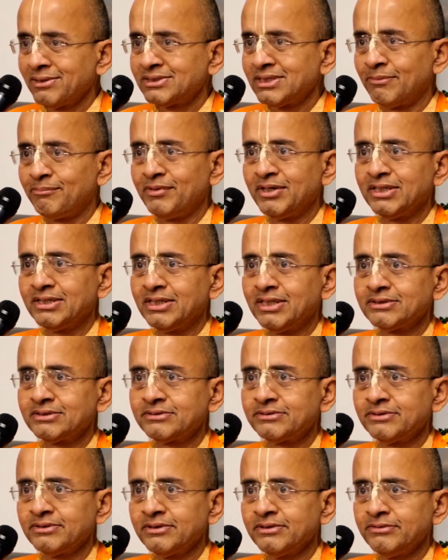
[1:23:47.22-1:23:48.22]
Somebody
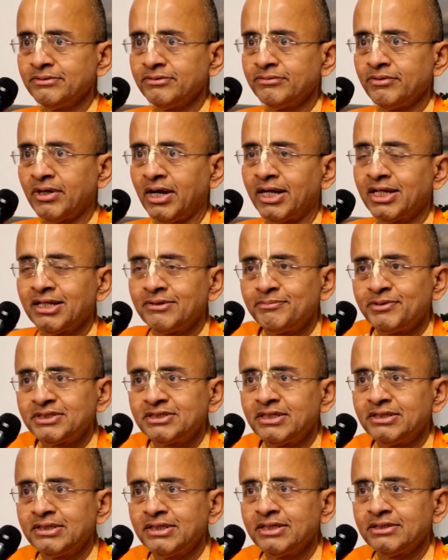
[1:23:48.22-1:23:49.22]
thinks. Another
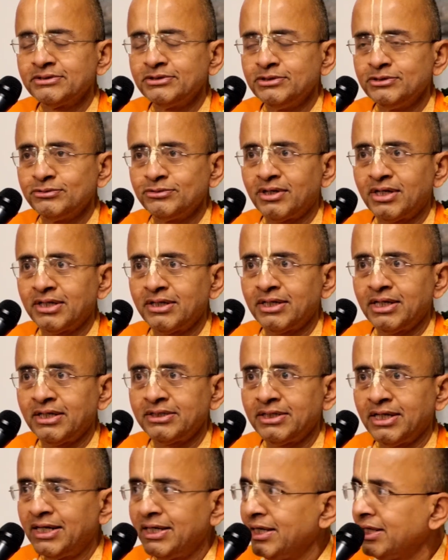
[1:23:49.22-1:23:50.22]
person thinks, you are
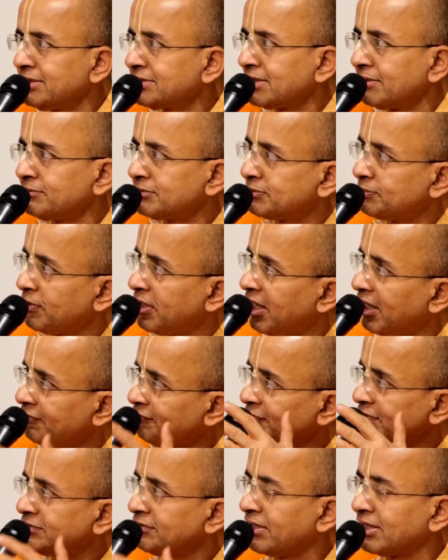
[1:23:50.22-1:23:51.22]
heading some
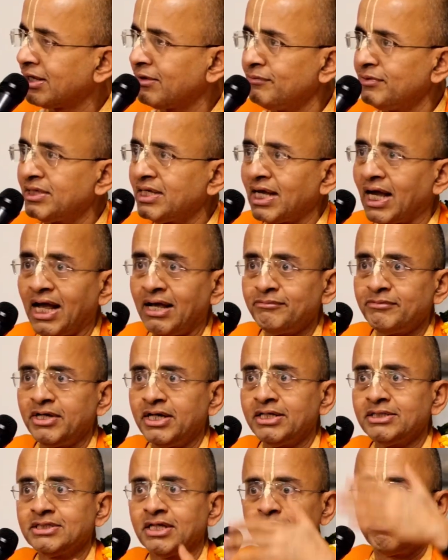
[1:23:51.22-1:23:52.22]
small festival committee. I am
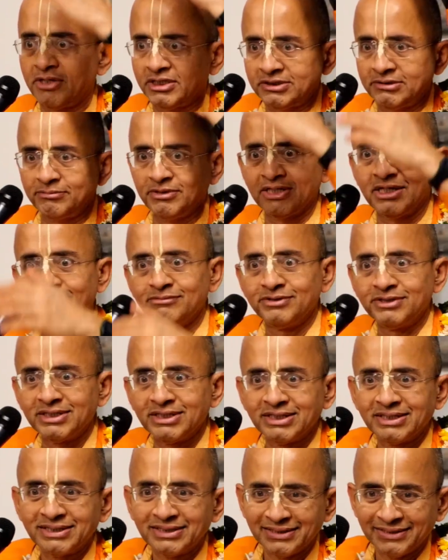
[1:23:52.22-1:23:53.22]
heading Janmashtami
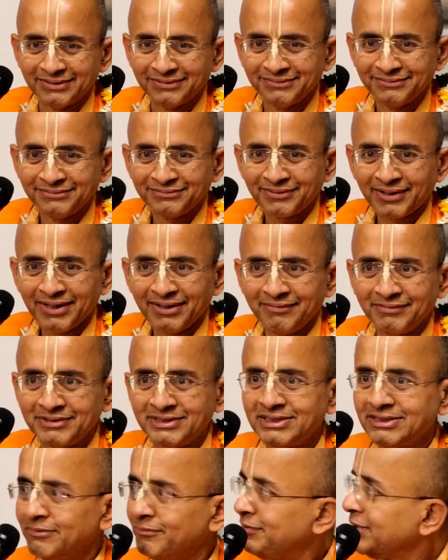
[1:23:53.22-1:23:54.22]
committee,
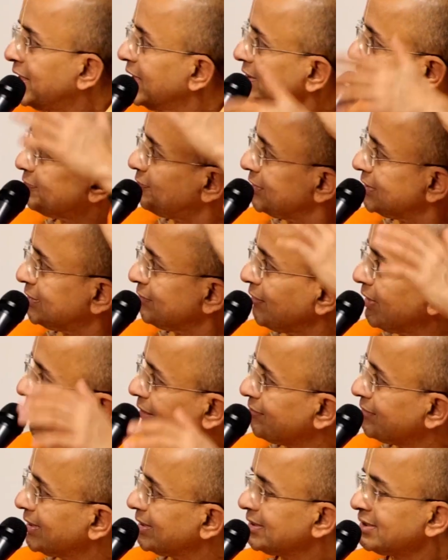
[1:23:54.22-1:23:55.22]
which is the biggest
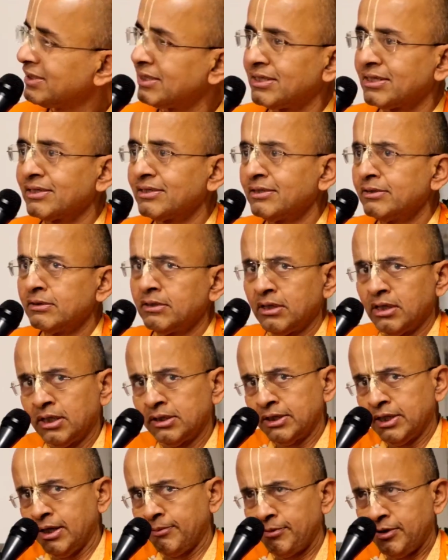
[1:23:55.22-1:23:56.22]
festival of the year.
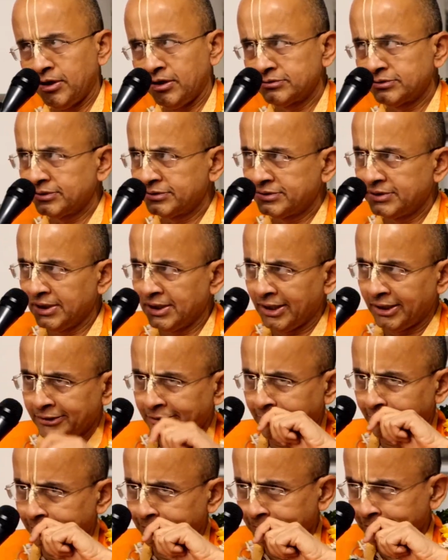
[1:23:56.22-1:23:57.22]
And they may also see
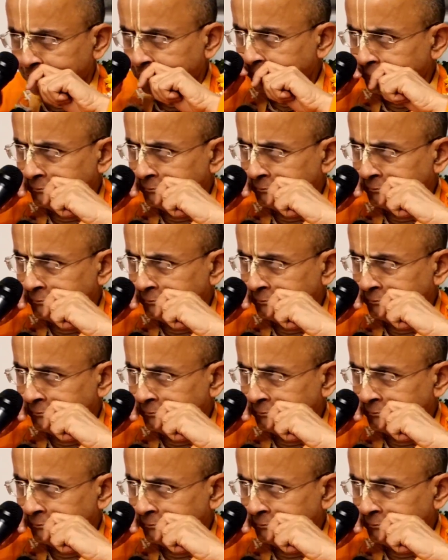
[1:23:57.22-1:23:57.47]
like that.